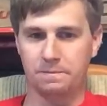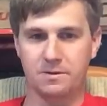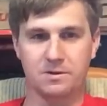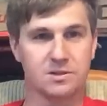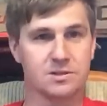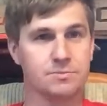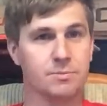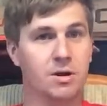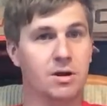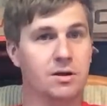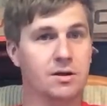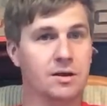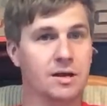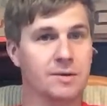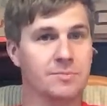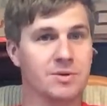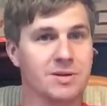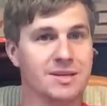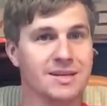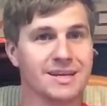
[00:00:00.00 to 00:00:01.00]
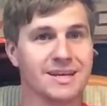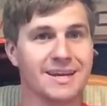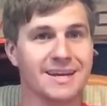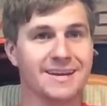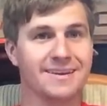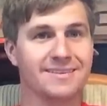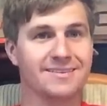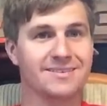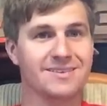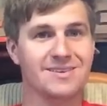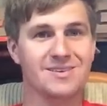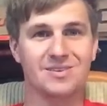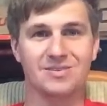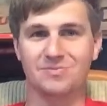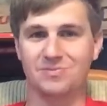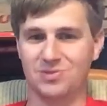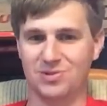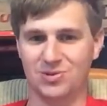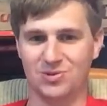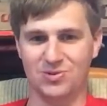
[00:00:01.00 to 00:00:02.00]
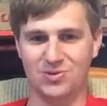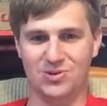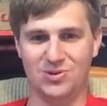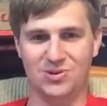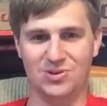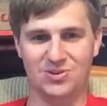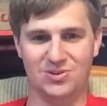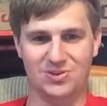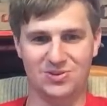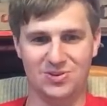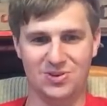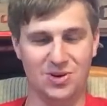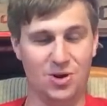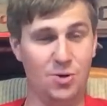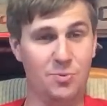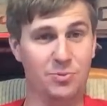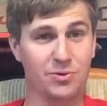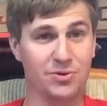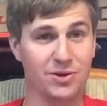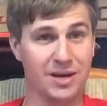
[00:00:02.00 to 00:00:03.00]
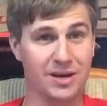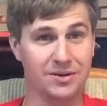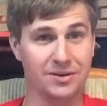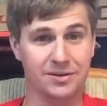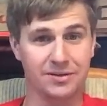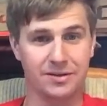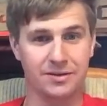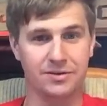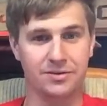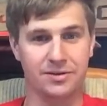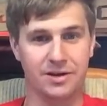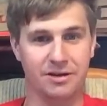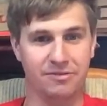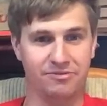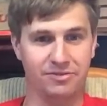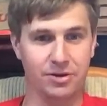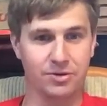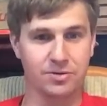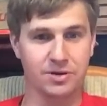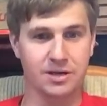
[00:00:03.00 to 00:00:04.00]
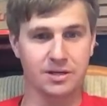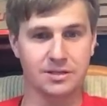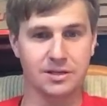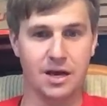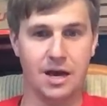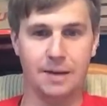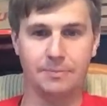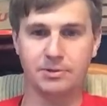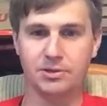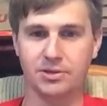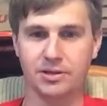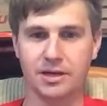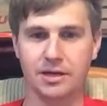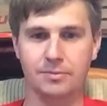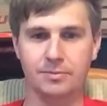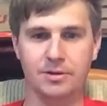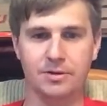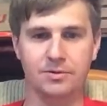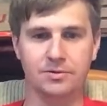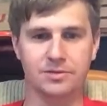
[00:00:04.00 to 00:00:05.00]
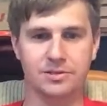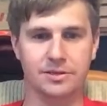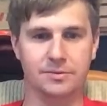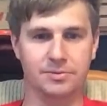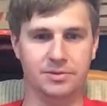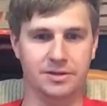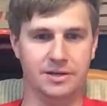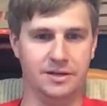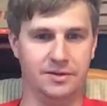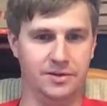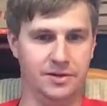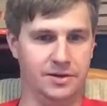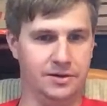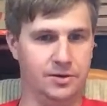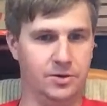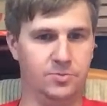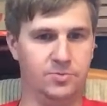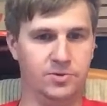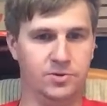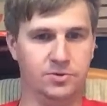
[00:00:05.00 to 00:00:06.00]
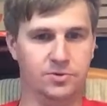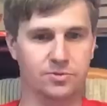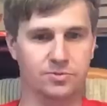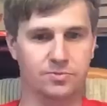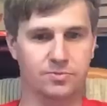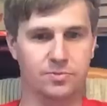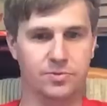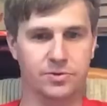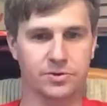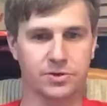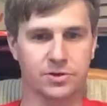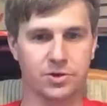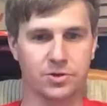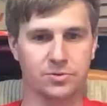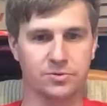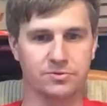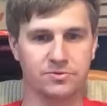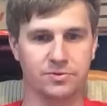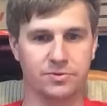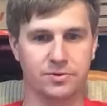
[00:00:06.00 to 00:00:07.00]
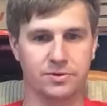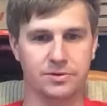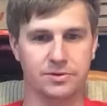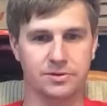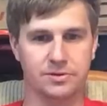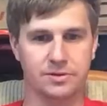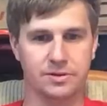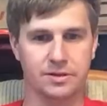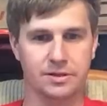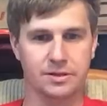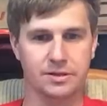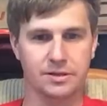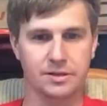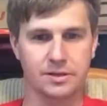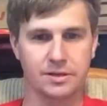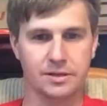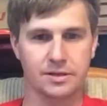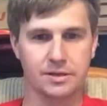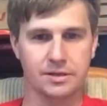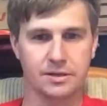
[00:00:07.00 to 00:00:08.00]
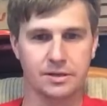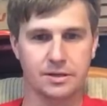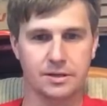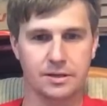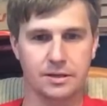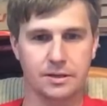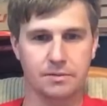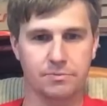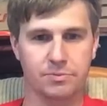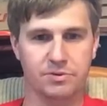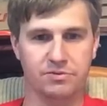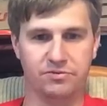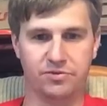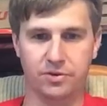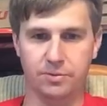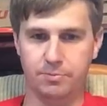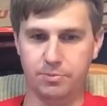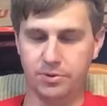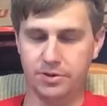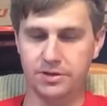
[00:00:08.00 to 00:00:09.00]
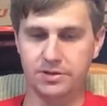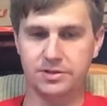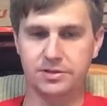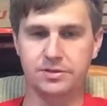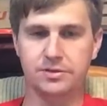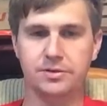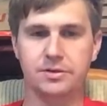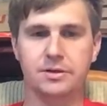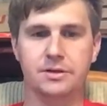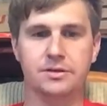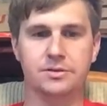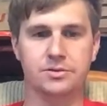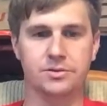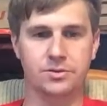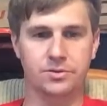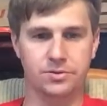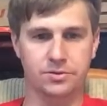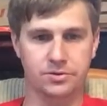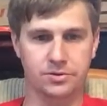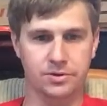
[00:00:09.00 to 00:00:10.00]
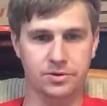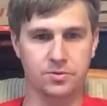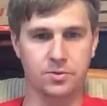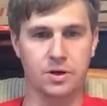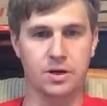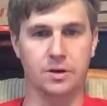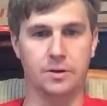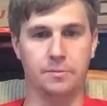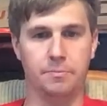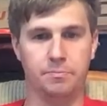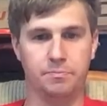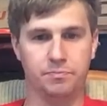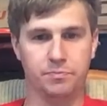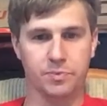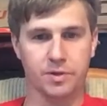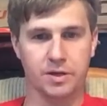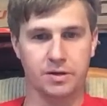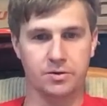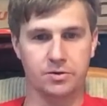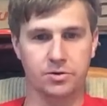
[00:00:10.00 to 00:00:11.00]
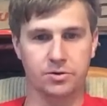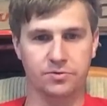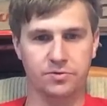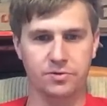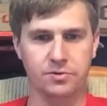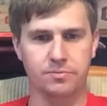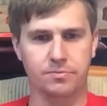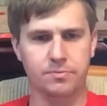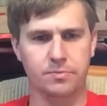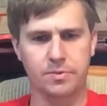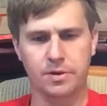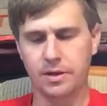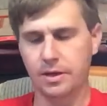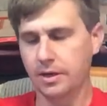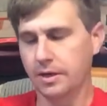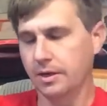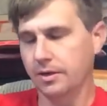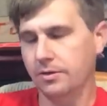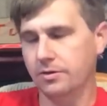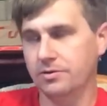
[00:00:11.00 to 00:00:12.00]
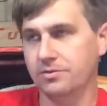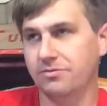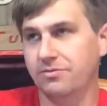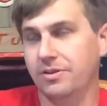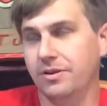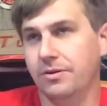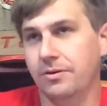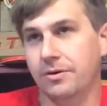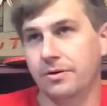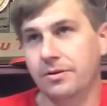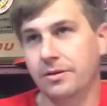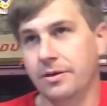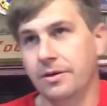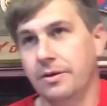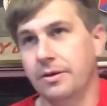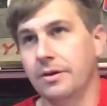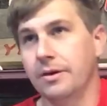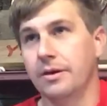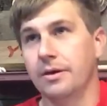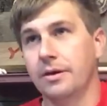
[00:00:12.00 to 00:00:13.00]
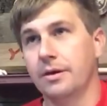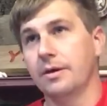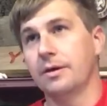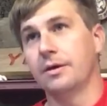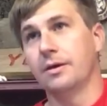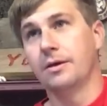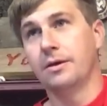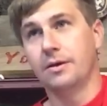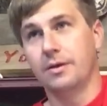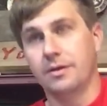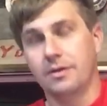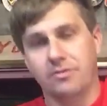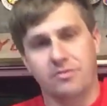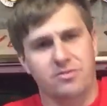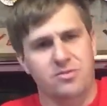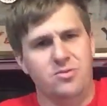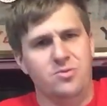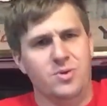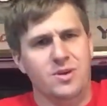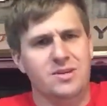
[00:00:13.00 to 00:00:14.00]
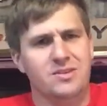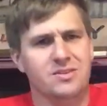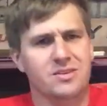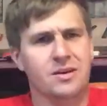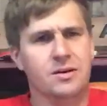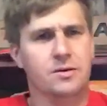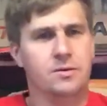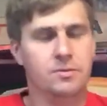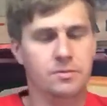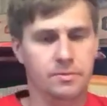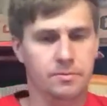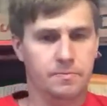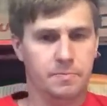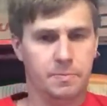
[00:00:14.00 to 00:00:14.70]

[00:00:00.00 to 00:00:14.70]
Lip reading: They're small. I mean, you can't see them, so you hope they're down in there. They're not floating on top, so they got to be doing something down there. Hopefully they're growing for us. The footbridge is doing really well. I don't know if there's a video I did a few weeks ago.